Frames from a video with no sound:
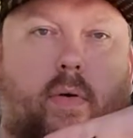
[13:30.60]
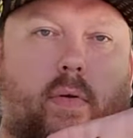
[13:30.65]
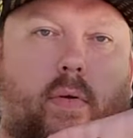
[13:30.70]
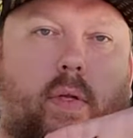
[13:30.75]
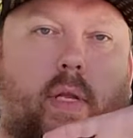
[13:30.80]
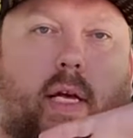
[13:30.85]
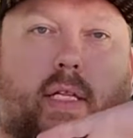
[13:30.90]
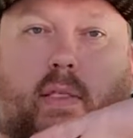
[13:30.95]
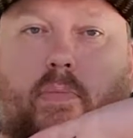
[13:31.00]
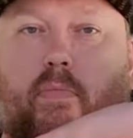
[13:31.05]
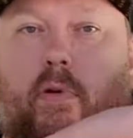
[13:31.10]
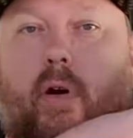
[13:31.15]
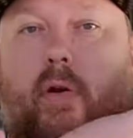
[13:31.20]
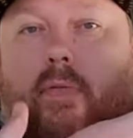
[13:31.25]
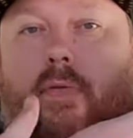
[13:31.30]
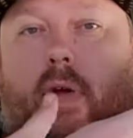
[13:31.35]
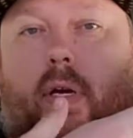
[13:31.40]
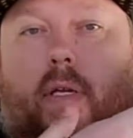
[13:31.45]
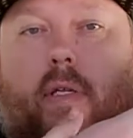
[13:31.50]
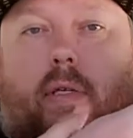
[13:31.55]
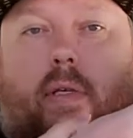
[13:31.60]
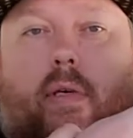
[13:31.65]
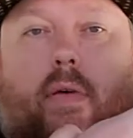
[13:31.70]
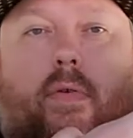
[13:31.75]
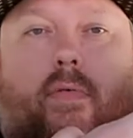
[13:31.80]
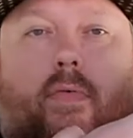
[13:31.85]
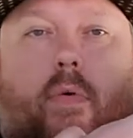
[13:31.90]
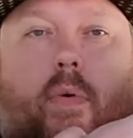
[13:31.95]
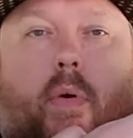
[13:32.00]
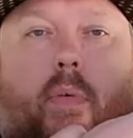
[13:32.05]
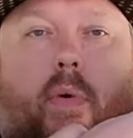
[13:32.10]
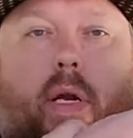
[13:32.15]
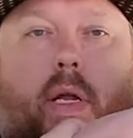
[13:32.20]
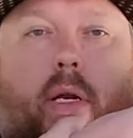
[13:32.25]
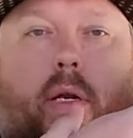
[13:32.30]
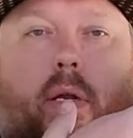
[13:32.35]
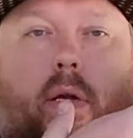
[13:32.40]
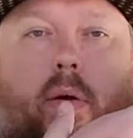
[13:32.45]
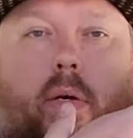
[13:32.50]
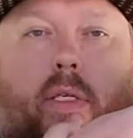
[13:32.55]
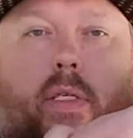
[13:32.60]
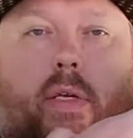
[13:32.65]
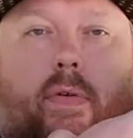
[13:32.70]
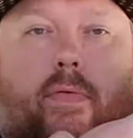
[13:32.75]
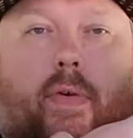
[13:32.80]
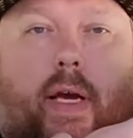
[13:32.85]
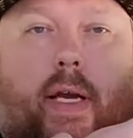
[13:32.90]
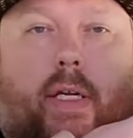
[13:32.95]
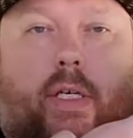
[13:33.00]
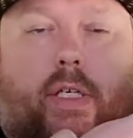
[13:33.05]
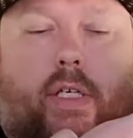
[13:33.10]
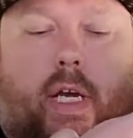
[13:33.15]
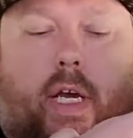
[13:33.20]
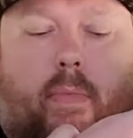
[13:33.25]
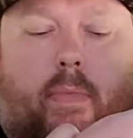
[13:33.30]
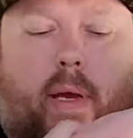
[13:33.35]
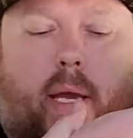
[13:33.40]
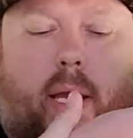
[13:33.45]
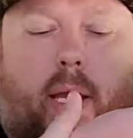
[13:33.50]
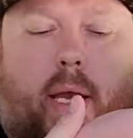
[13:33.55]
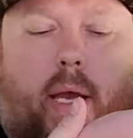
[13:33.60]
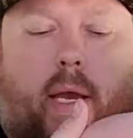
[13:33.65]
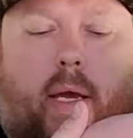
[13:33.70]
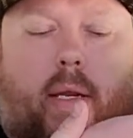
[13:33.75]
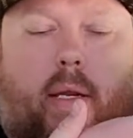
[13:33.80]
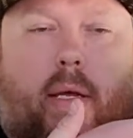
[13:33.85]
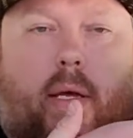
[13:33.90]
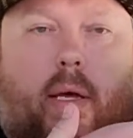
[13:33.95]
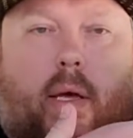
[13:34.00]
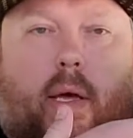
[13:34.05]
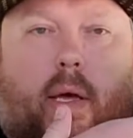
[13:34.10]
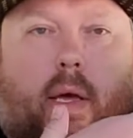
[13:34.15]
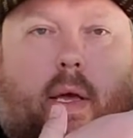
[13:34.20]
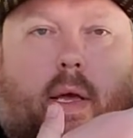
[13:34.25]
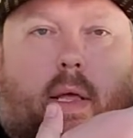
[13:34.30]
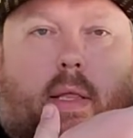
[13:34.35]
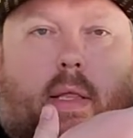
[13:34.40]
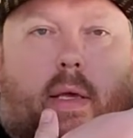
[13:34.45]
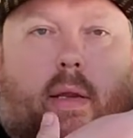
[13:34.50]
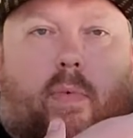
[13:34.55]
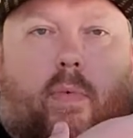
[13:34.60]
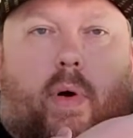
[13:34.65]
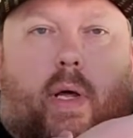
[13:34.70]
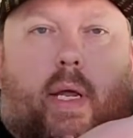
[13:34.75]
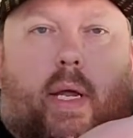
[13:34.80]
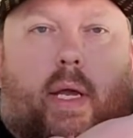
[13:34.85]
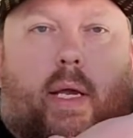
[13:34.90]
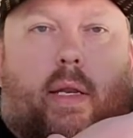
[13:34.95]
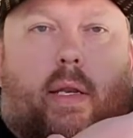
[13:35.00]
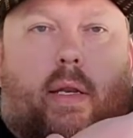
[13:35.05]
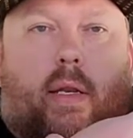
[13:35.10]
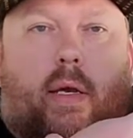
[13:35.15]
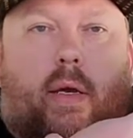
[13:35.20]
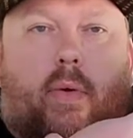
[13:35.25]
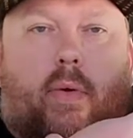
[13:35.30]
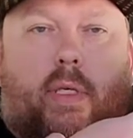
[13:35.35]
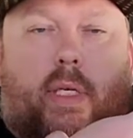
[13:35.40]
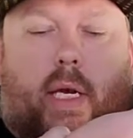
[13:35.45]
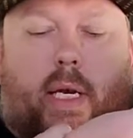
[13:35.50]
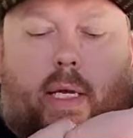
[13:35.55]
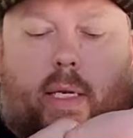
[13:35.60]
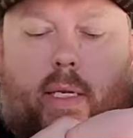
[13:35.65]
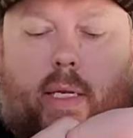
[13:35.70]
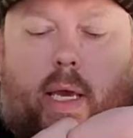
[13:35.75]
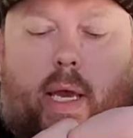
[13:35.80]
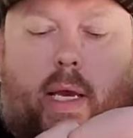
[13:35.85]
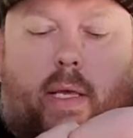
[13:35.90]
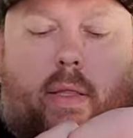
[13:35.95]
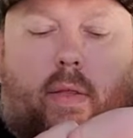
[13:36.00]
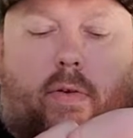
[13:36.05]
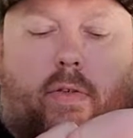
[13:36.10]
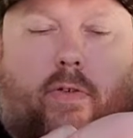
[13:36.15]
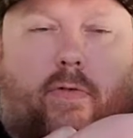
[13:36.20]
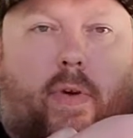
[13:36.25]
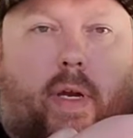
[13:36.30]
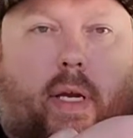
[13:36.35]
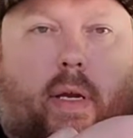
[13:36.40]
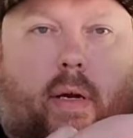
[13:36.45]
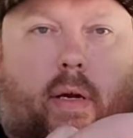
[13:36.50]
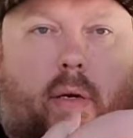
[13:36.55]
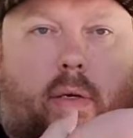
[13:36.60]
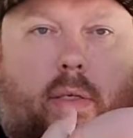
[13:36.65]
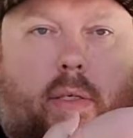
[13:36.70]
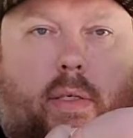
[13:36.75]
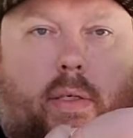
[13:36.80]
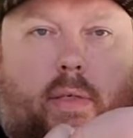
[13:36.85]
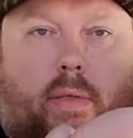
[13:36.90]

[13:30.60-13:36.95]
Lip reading: That's perfect for what we're going to do. Because if I can shake my hand, then what I can do is I can take those fingers